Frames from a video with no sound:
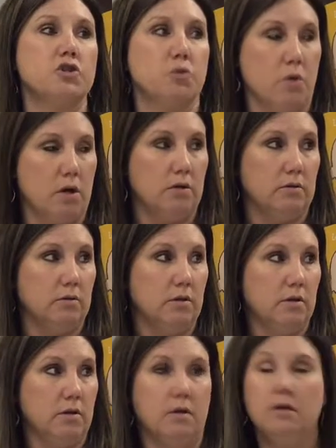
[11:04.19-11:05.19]
short.
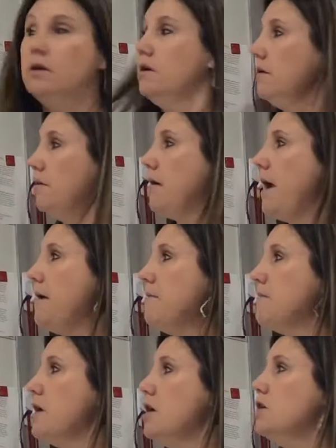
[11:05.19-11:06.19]
Okay?
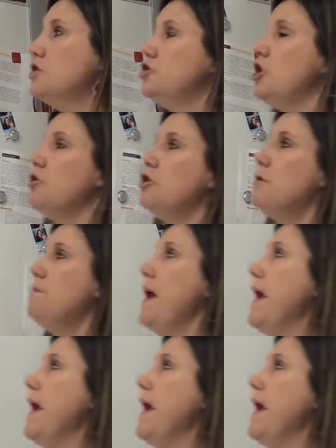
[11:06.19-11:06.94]
So your